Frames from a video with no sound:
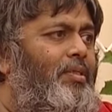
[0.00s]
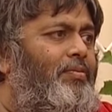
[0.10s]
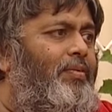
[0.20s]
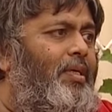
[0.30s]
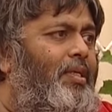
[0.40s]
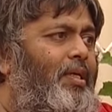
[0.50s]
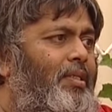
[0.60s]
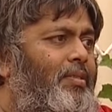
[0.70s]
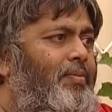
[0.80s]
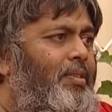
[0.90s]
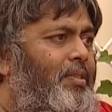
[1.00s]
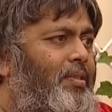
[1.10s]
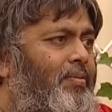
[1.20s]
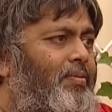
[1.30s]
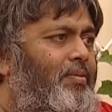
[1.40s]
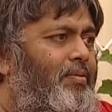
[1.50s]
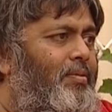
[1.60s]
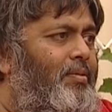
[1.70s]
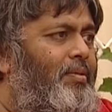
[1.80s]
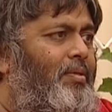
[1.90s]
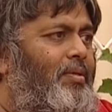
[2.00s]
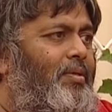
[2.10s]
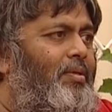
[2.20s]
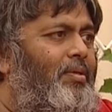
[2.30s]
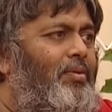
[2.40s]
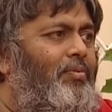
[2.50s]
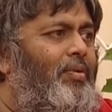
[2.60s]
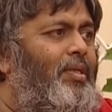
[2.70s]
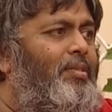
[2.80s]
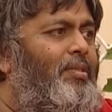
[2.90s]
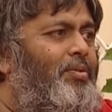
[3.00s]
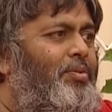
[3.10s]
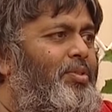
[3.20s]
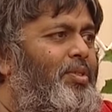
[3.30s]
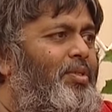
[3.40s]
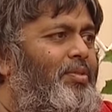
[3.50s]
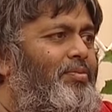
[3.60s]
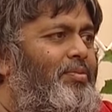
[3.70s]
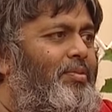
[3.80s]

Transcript: infinite within you, where is the question of